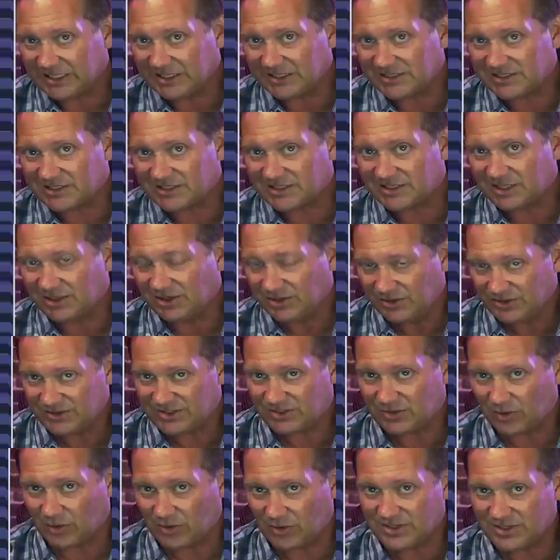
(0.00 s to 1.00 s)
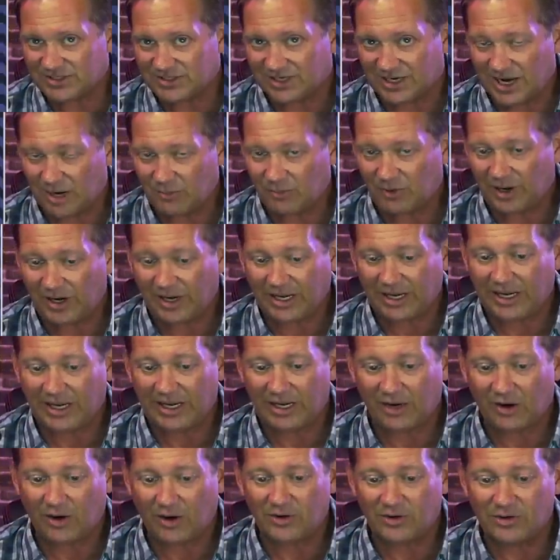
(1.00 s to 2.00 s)
Because the news stories that I'm reading
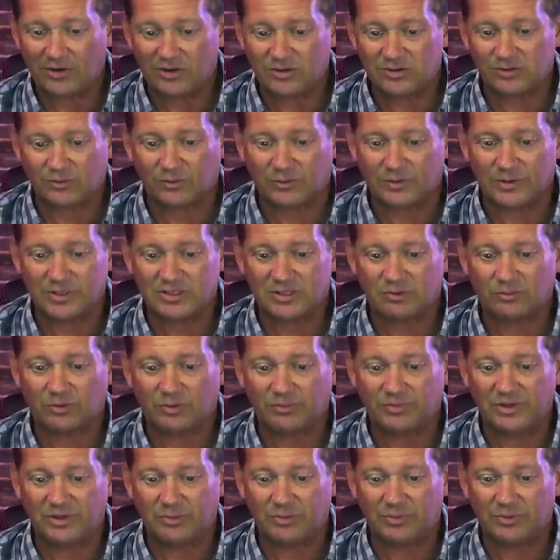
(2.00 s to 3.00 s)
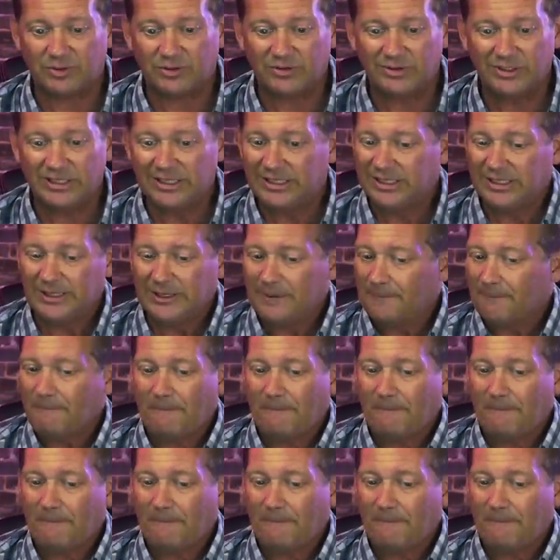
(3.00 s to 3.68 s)
here on News for Reasonable People,